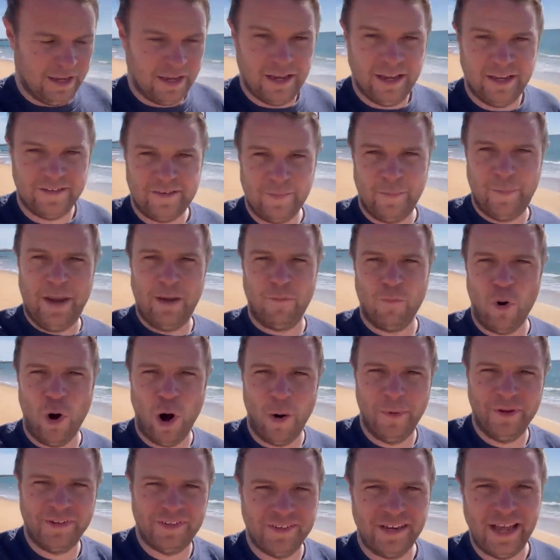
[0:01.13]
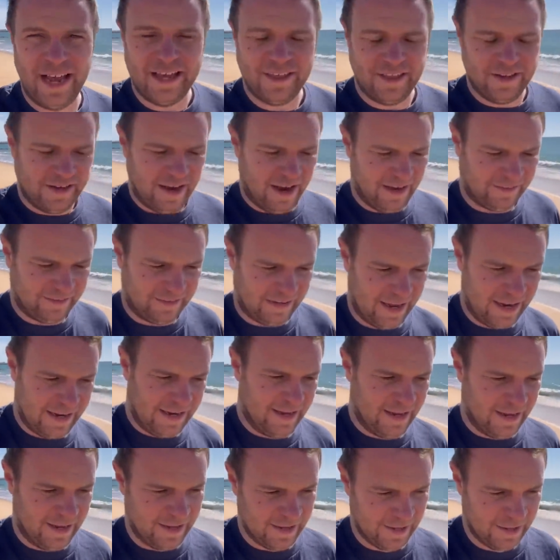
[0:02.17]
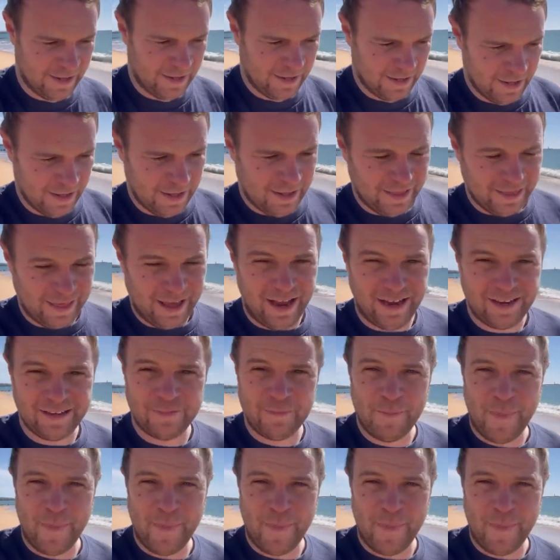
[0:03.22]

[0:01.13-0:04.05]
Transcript: It's a bit warmer today than yesterday. That is